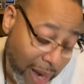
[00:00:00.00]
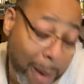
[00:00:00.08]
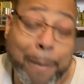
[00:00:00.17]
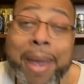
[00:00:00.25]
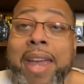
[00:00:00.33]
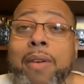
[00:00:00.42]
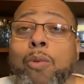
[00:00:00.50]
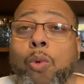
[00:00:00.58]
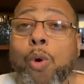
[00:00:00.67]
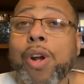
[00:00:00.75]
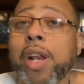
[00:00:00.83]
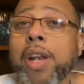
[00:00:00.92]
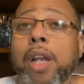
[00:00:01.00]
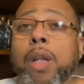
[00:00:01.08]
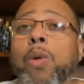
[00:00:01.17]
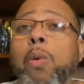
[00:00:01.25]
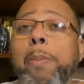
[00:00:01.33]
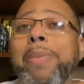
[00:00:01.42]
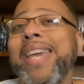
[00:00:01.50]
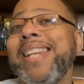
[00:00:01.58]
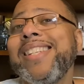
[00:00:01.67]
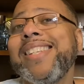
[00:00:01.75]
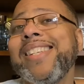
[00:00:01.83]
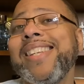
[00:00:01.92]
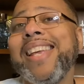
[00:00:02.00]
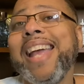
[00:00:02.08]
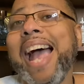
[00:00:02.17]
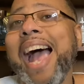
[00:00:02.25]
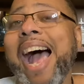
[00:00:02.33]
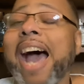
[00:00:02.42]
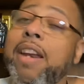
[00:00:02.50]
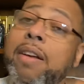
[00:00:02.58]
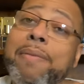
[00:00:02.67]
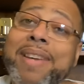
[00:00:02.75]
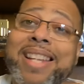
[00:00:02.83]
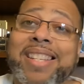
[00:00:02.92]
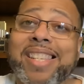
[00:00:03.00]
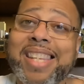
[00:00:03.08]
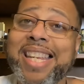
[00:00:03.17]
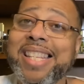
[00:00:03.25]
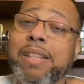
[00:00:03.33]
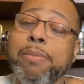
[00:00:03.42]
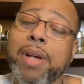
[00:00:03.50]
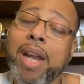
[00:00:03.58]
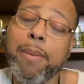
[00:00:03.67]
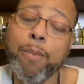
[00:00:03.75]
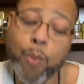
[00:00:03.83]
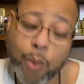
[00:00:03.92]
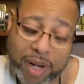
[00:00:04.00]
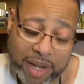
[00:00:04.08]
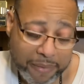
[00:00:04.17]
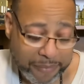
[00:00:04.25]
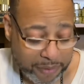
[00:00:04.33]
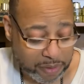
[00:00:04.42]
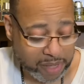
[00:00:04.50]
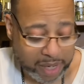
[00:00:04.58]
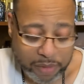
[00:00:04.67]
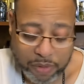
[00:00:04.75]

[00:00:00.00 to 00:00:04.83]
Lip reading: I may have worn it a little bit out of its season, but I'm one that feels like you